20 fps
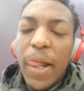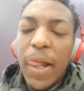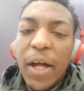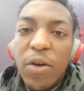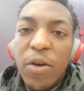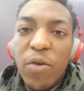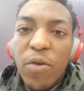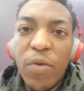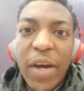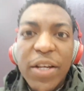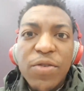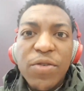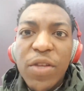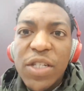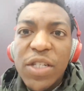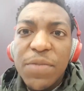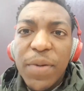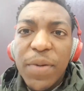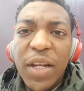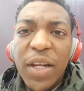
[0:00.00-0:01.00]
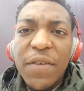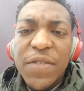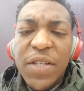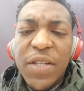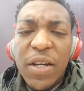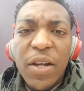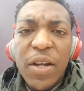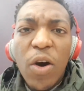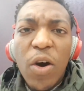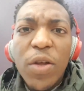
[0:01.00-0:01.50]
It creates all these beliefs
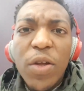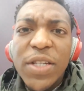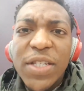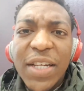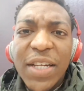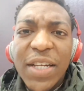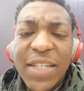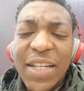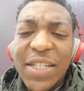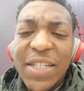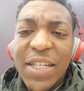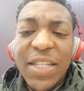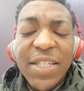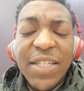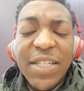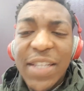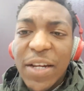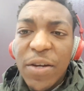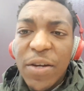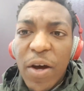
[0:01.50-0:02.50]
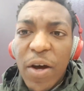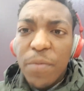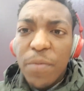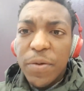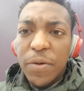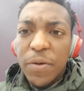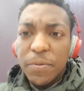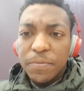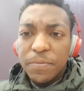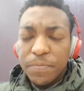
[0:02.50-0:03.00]
and all these identities that don't help
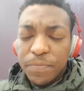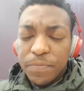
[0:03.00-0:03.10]
you.